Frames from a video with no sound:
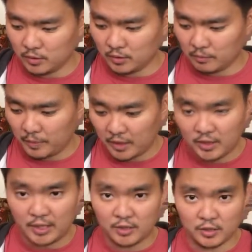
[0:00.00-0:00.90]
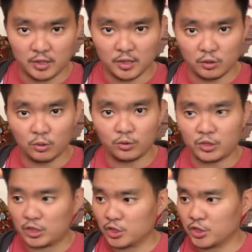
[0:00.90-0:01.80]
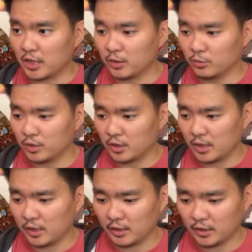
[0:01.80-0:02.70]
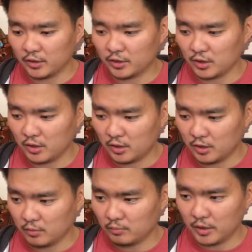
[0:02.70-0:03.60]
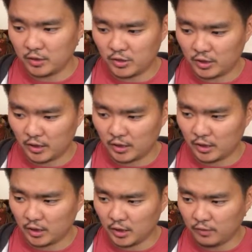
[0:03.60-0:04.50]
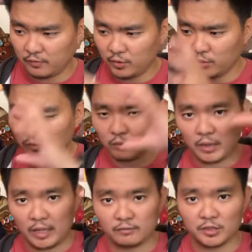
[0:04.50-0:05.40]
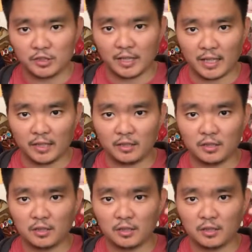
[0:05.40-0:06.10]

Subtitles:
the base has those shadows and highlights. And basically, if you have this light